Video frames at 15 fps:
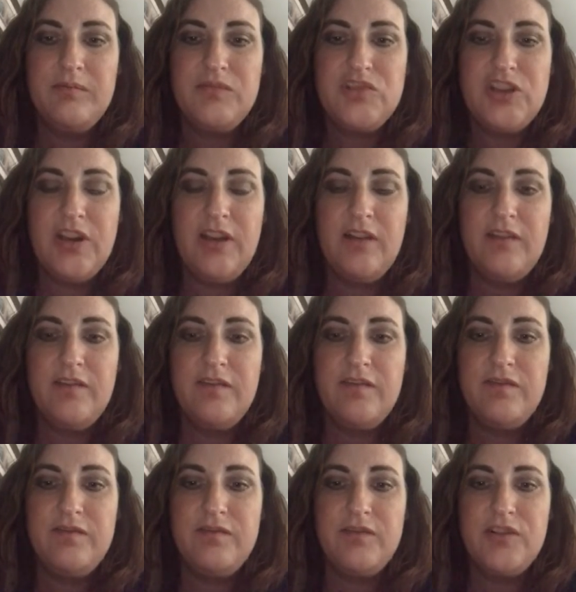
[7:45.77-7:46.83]

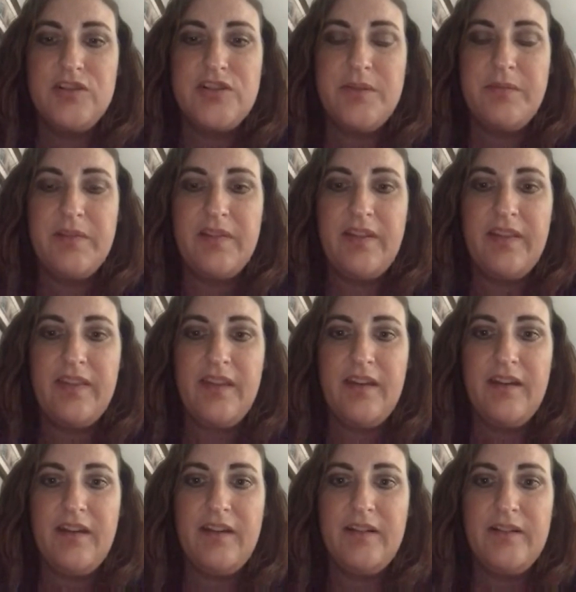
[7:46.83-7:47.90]
shelf or something like
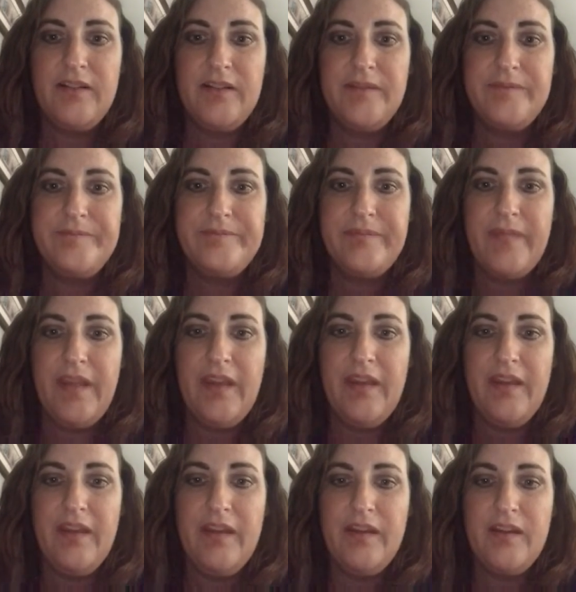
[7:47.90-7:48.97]
that. I don't know.
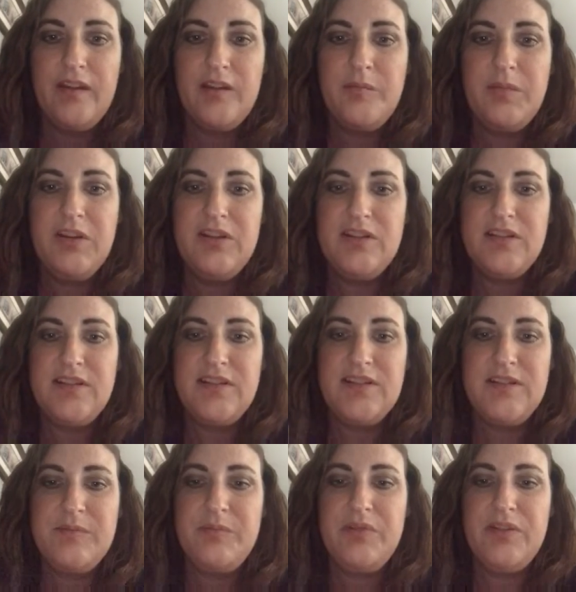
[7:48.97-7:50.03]
Could be just as
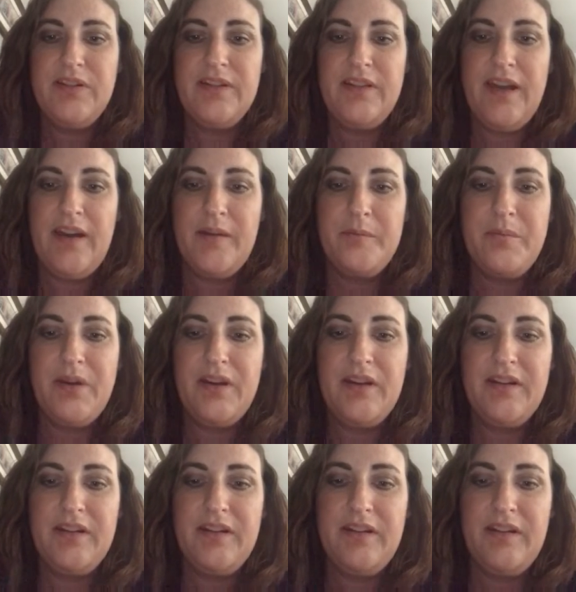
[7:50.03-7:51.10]
simple as that,
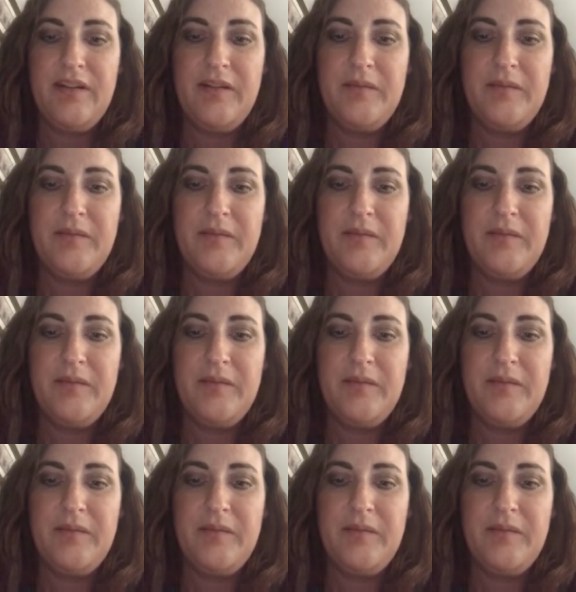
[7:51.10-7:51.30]
but